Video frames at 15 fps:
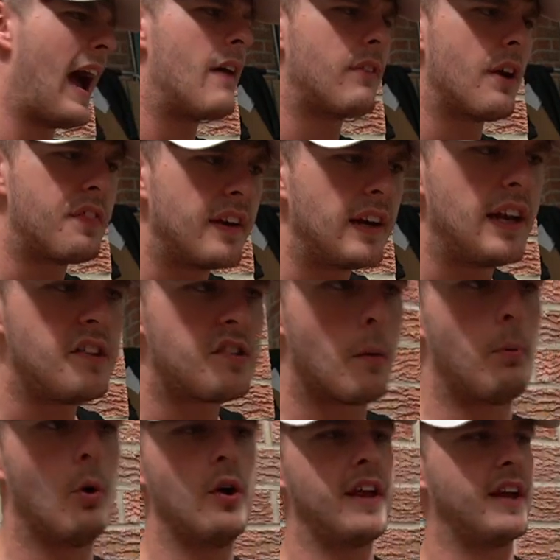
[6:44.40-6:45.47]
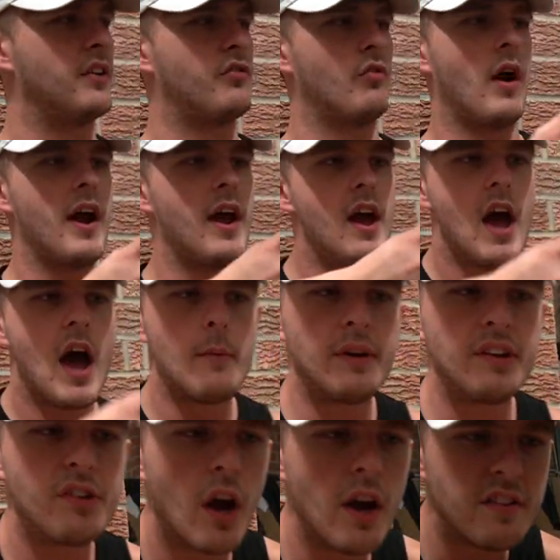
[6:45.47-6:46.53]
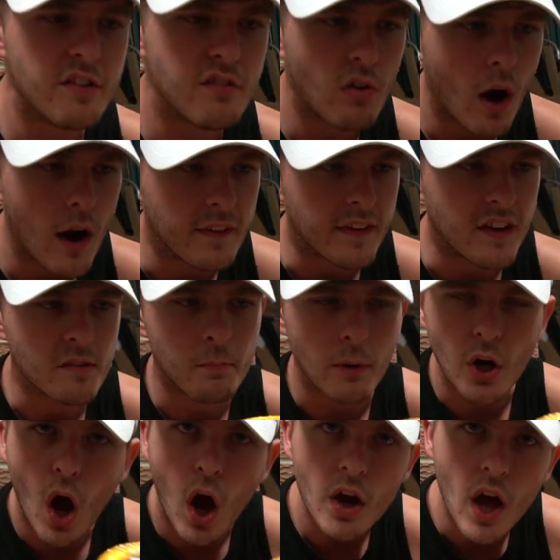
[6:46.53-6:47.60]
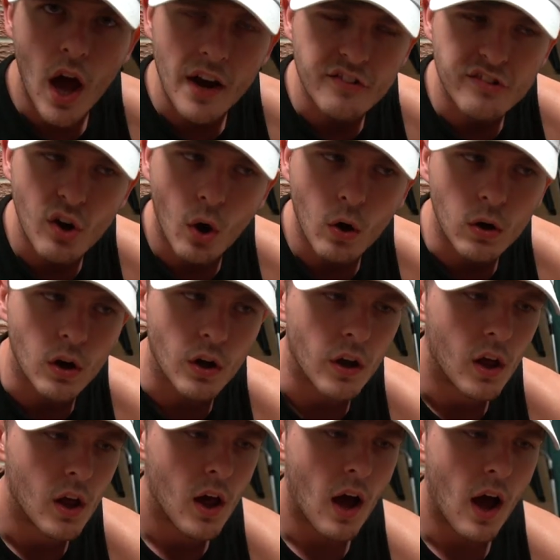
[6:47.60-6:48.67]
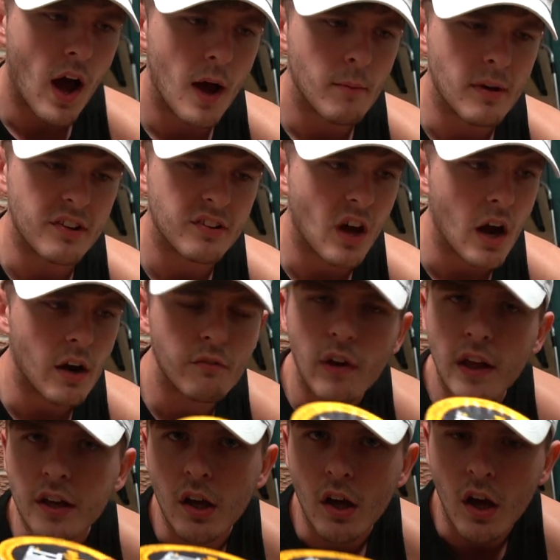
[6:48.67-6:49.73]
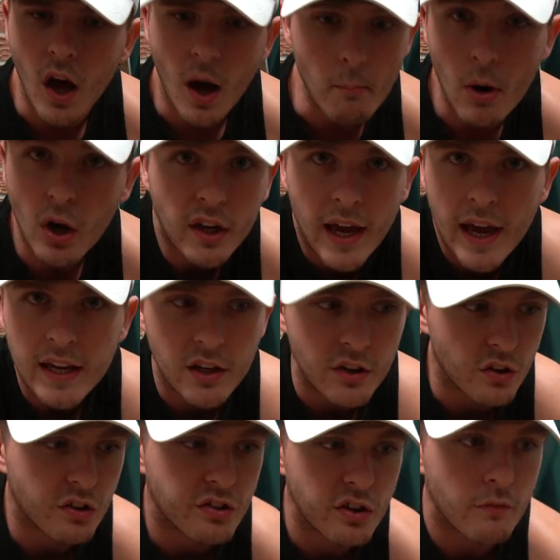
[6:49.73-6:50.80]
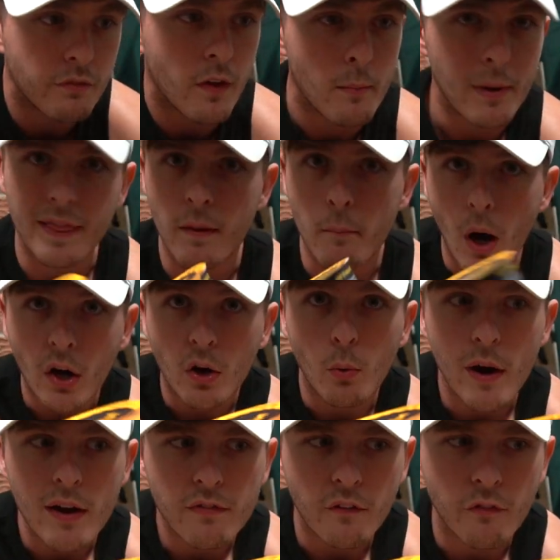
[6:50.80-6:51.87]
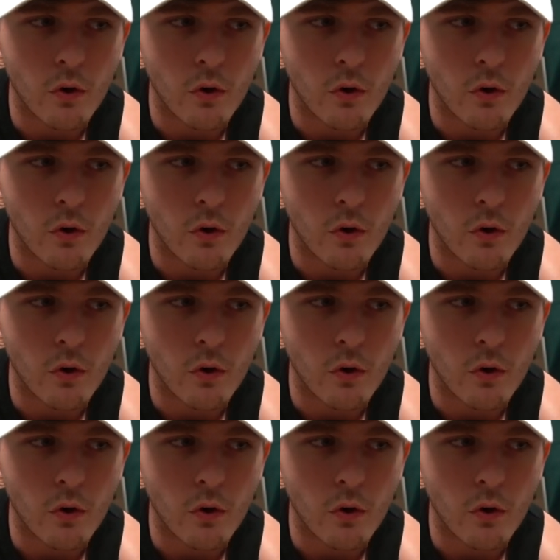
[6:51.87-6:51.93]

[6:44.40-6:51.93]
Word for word: have, I think these are puddings, right? I'm excited to try these, banana and chocolate. Um, it's kind of like a, a, mug cake, you just shove them in the microwave for